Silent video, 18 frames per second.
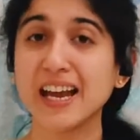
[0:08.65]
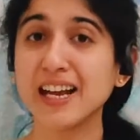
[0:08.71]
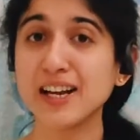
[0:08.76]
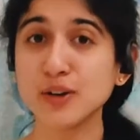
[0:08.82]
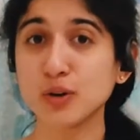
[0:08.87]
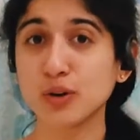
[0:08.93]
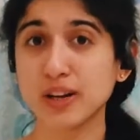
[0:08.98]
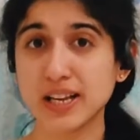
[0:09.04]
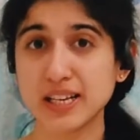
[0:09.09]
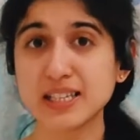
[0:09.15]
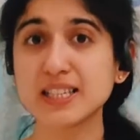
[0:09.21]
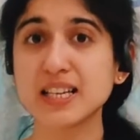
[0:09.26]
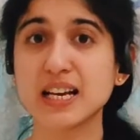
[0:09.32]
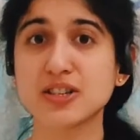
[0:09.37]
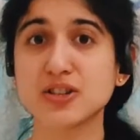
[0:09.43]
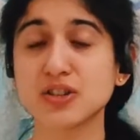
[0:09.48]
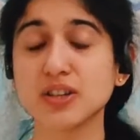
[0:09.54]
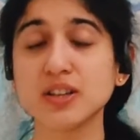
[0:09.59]
In today's
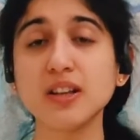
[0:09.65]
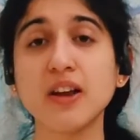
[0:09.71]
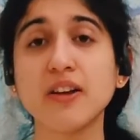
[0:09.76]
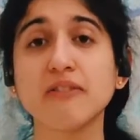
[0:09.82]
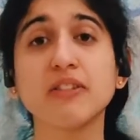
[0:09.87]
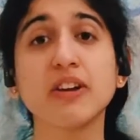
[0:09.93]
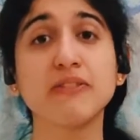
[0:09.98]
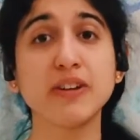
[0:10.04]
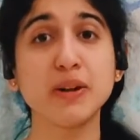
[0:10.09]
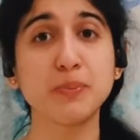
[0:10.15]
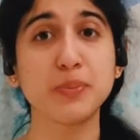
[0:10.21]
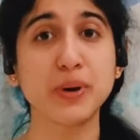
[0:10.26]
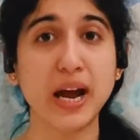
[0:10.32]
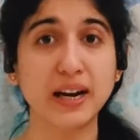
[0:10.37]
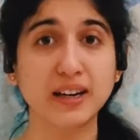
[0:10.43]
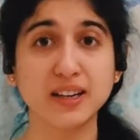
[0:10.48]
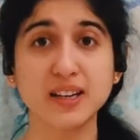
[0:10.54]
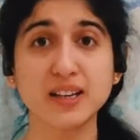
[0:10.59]
session, we will
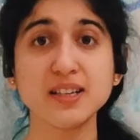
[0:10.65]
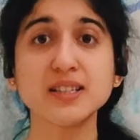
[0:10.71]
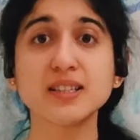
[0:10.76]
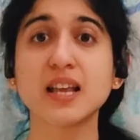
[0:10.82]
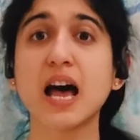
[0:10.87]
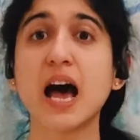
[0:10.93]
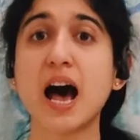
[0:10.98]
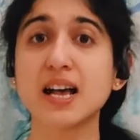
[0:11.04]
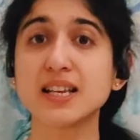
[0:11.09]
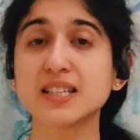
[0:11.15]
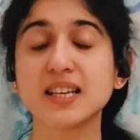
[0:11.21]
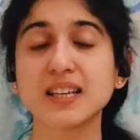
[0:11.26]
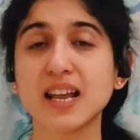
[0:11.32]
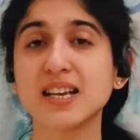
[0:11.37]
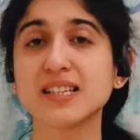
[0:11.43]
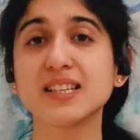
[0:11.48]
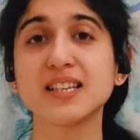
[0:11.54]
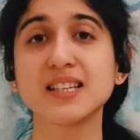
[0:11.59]
practice
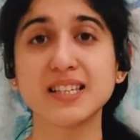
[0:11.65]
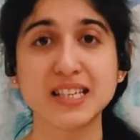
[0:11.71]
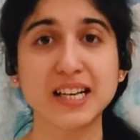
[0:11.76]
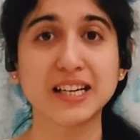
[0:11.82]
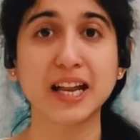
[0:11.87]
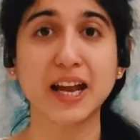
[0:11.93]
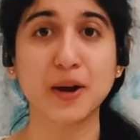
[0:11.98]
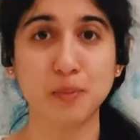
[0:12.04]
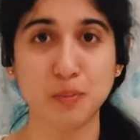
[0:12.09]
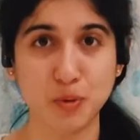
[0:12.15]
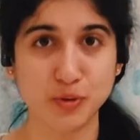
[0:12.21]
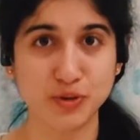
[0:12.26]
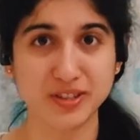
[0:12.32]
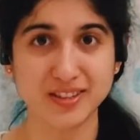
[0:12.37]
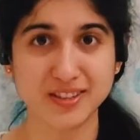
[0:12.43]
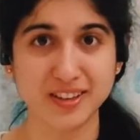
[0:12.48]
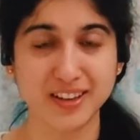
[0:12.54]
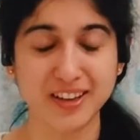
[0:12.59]
asanas in sitting
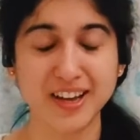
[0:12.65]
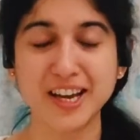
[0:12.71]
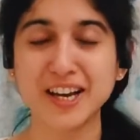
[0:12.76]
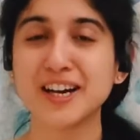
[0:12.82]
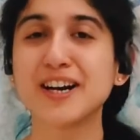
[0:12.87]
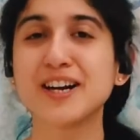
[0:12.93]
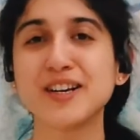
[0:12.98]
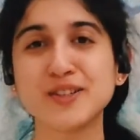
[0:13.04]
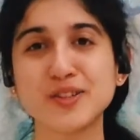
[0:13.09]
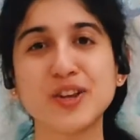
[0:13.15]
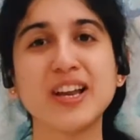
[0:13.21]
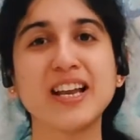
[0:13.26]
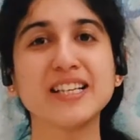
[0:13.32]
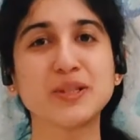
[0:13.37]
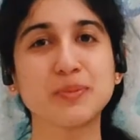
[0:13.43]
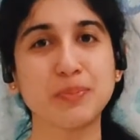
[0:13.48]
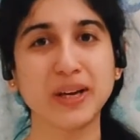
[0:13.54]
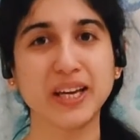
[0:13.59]
pose. So
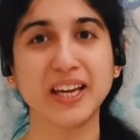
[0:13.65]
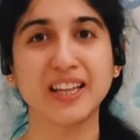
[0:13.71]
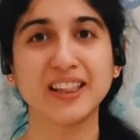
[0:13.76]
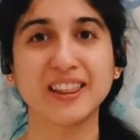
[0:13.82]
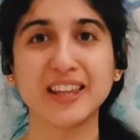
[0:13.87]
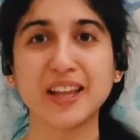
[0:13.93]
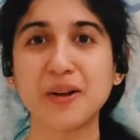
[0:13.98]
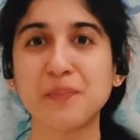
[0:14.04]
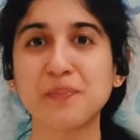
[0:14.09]
let's begin.